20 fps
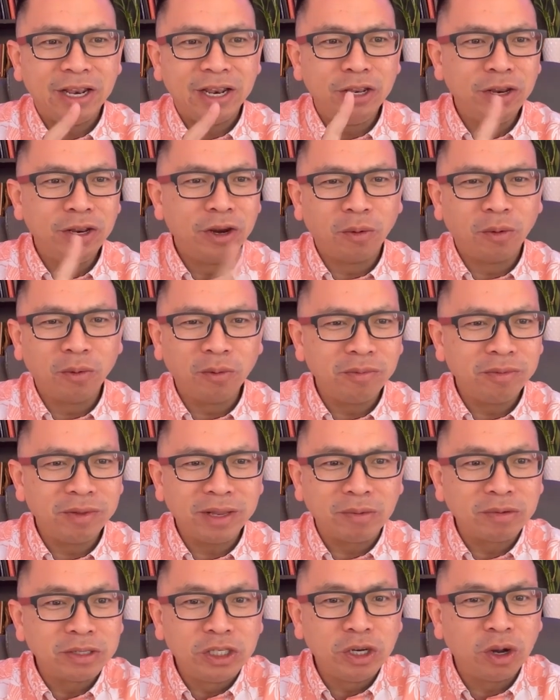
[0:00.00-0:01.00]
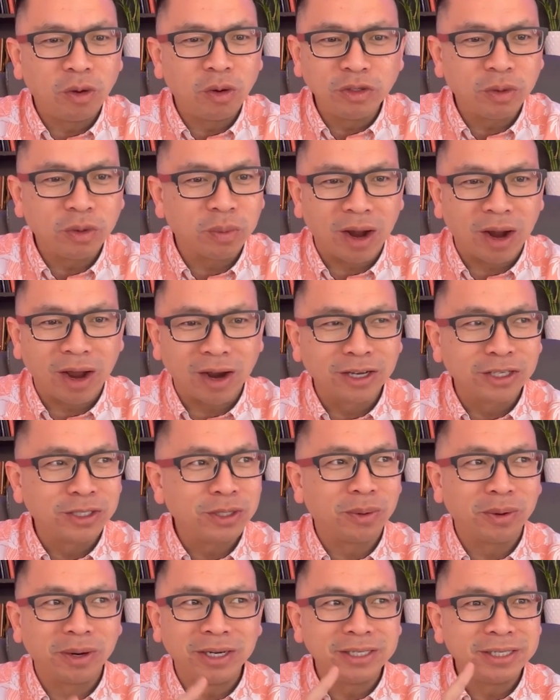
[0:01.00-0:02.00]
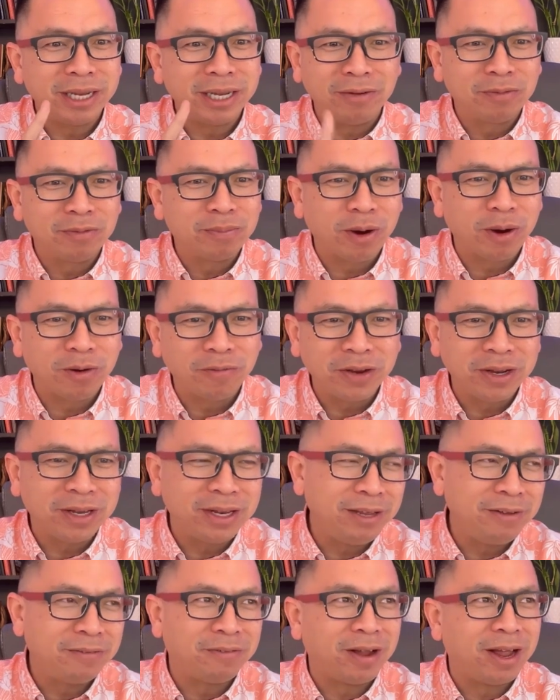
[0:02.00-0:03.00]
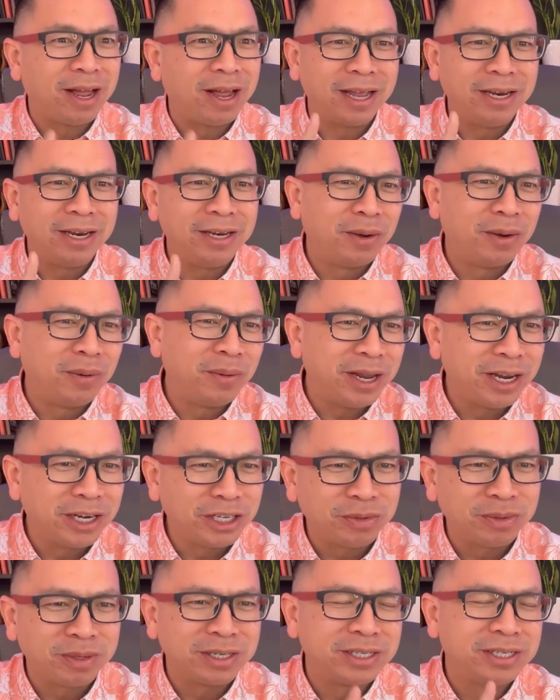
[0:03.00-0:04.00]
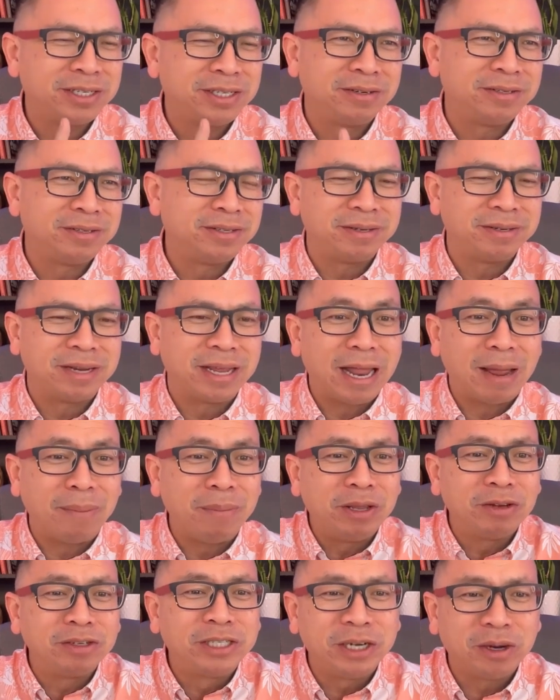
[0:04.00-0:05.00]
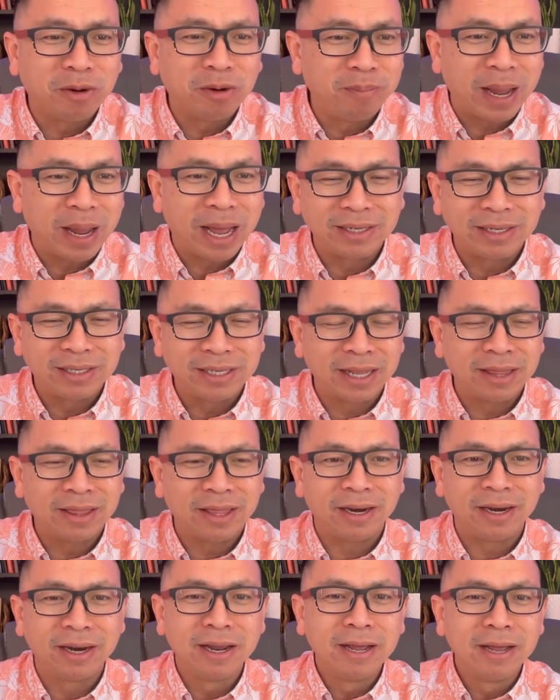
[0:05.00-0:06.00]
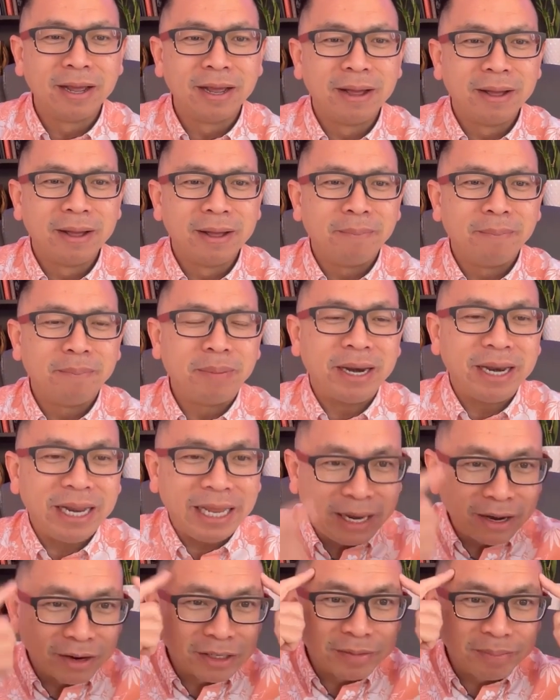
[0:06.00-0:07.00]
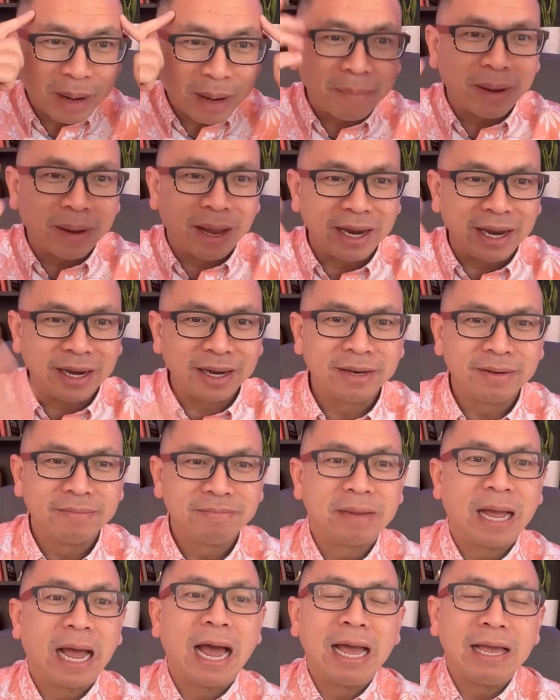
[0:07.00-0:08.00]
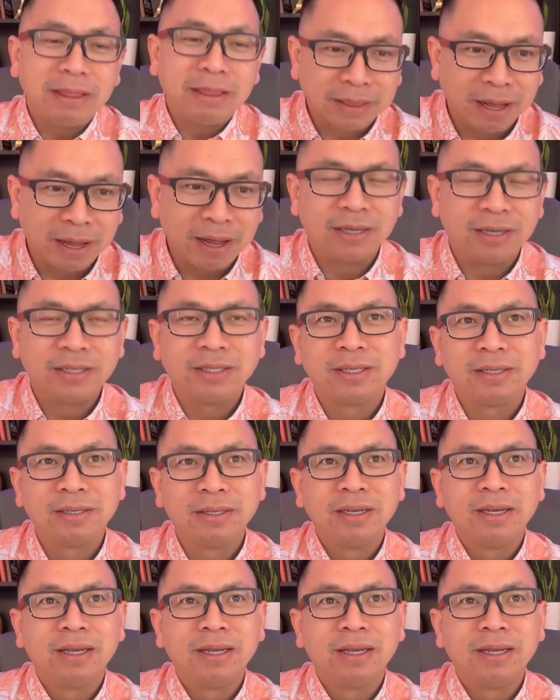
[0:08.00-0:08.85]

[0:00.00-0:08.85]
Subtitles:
there was no derogatories. It was perfectly fine. No interest. There's zero balance, nothing. But here's my mind. I thought